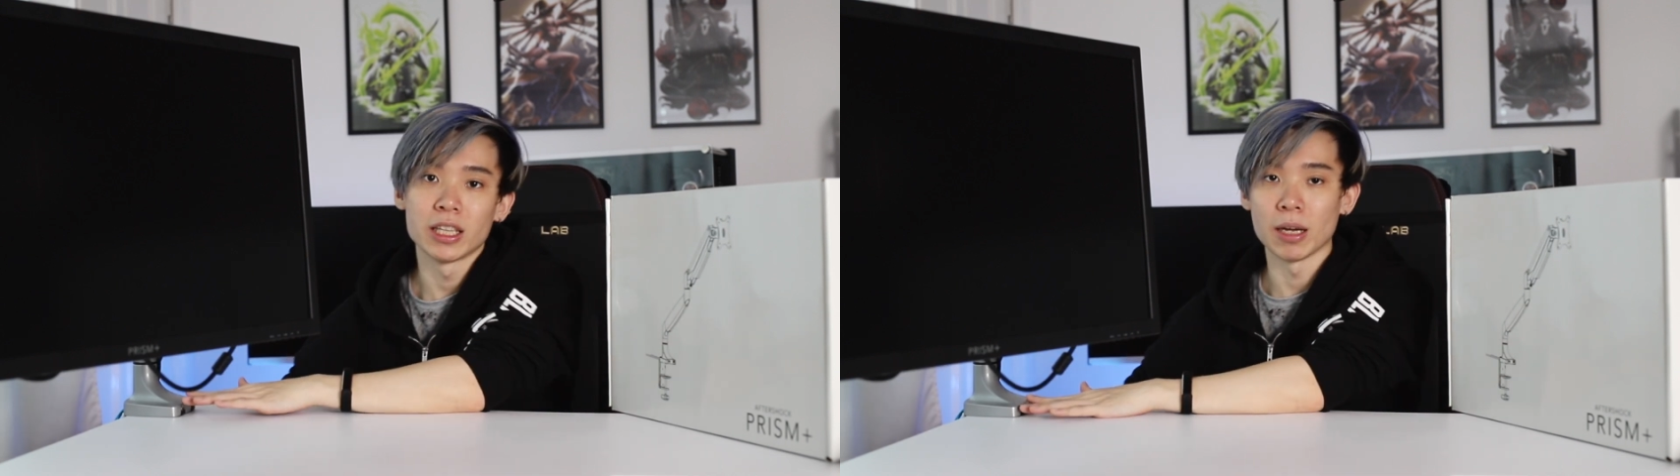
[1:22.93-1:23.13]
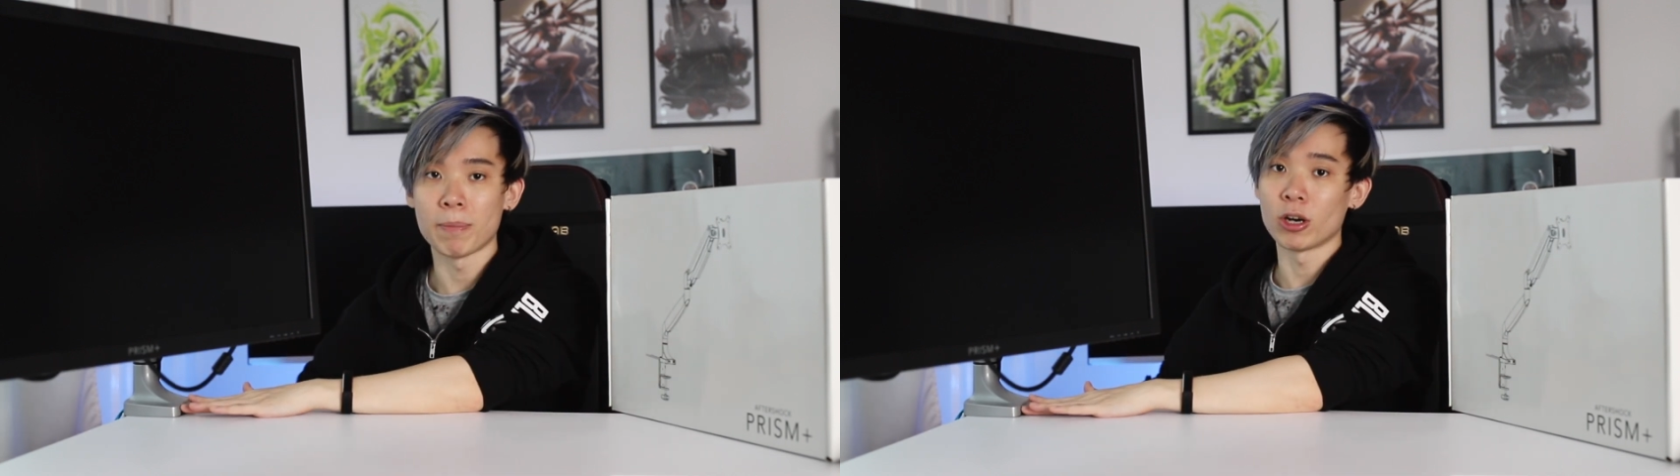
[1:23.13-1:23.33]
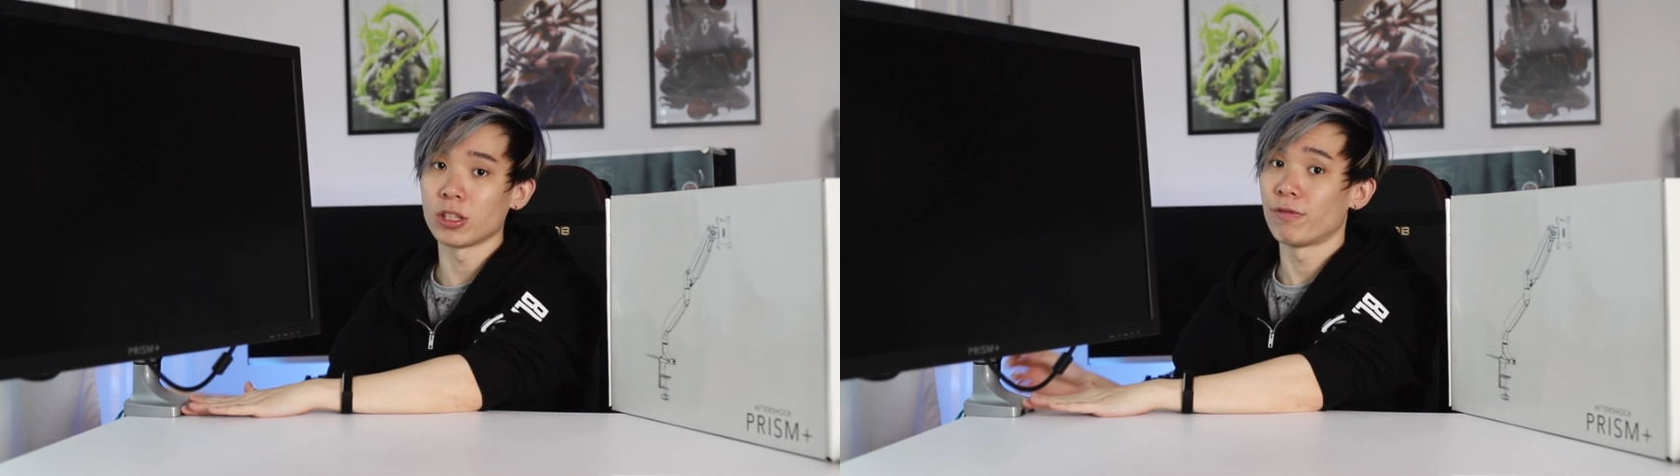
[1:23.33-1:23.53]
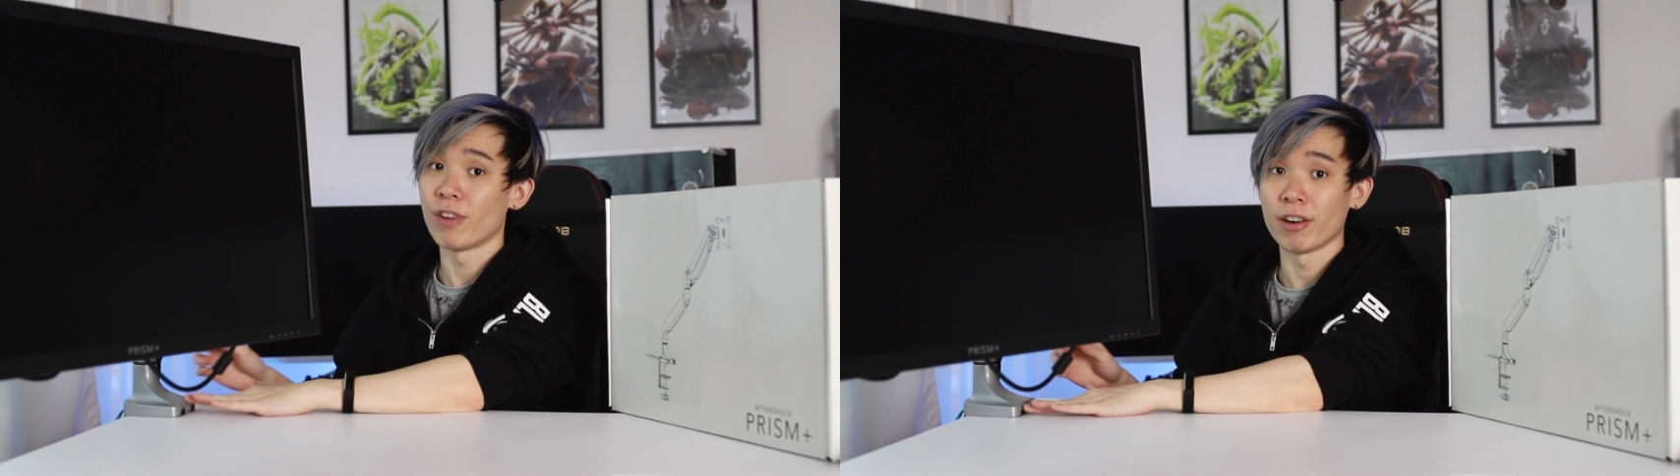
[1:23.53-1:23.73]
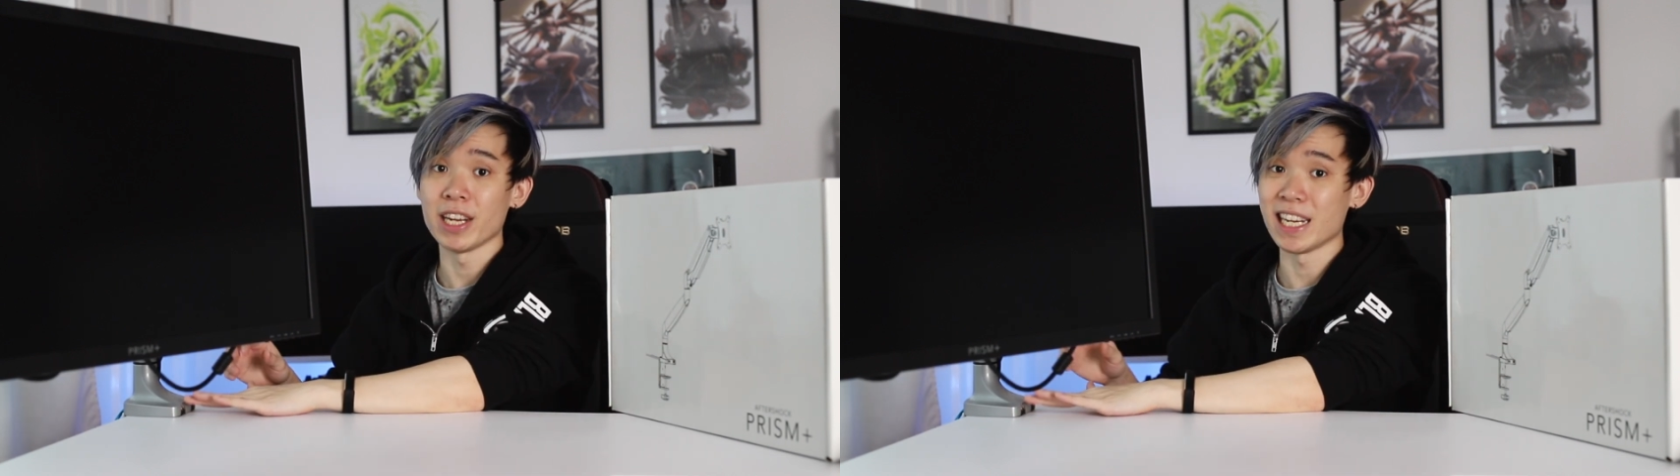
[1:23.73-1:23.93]
the ports
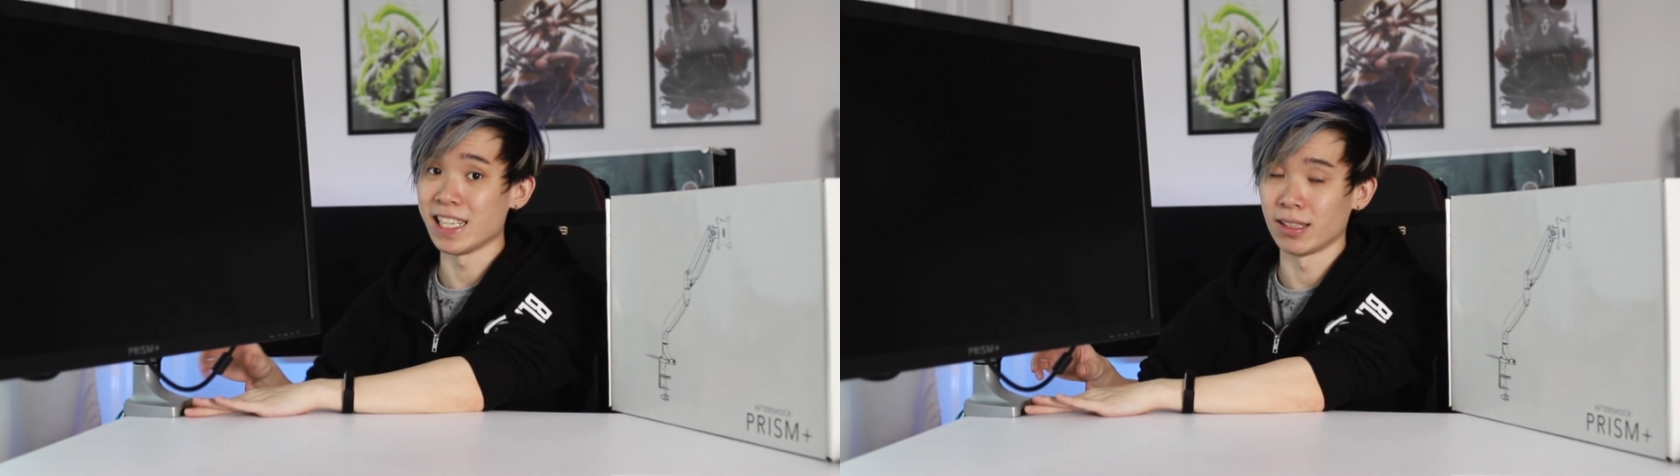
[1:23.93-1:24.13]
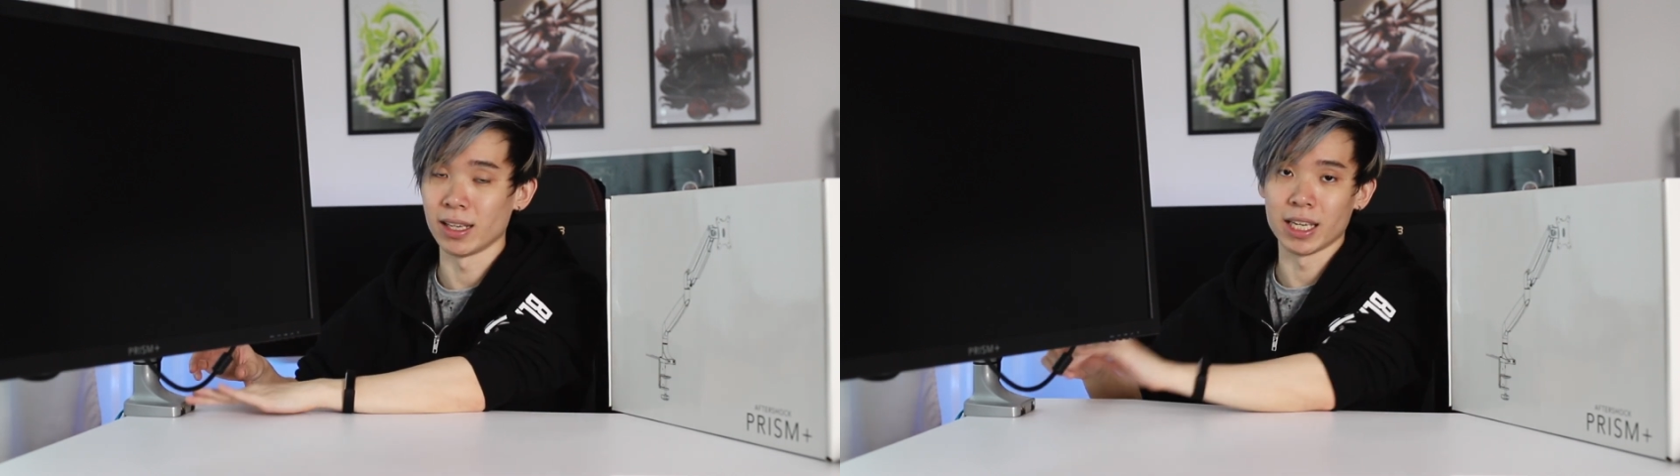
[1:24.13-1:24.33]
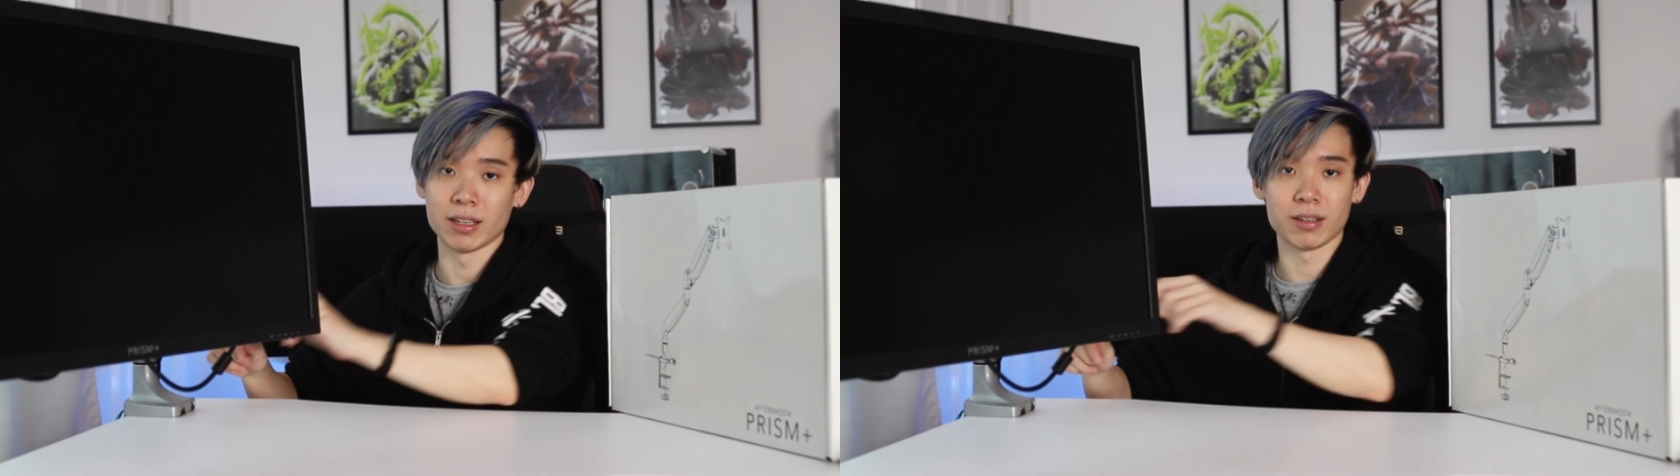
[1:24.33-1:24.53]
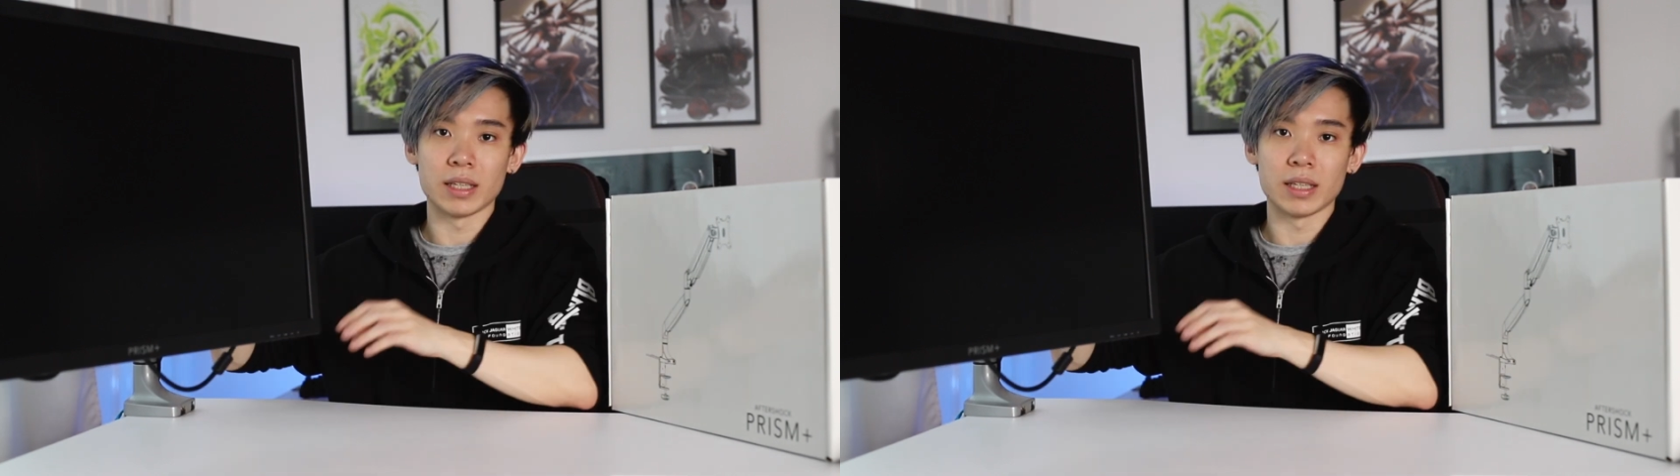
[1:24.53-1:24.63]
very easily.